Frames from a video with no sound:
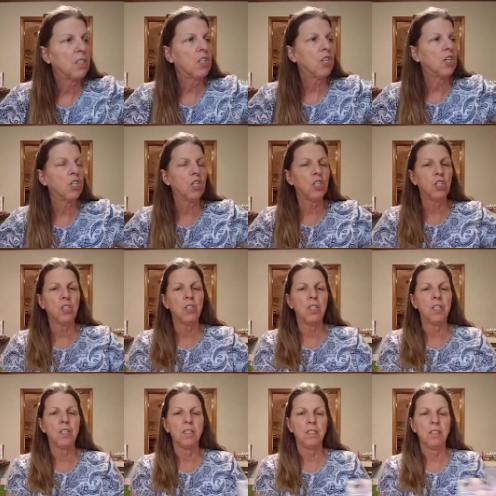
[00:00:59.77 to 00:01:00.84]
her
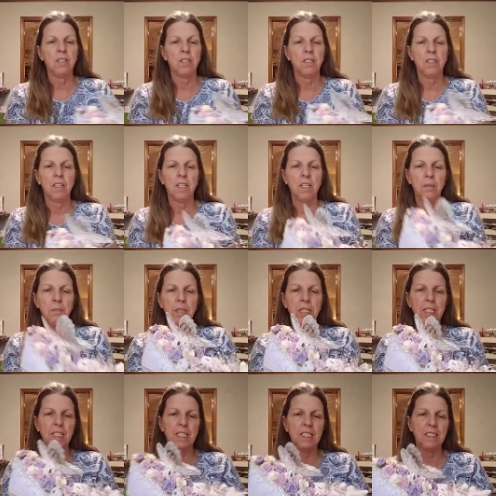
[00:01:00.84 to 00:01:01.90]

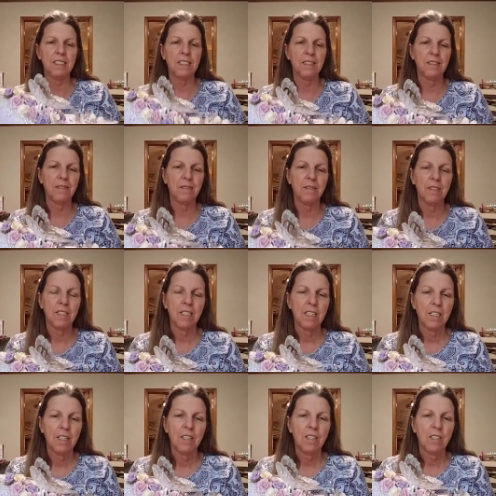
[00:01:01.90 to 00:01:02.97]
abilities.
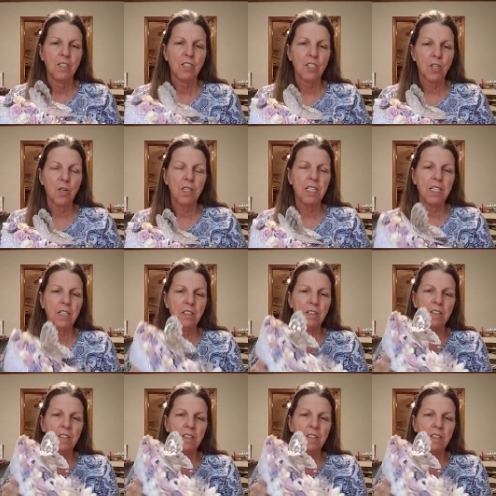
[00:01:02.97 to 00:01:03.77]
So here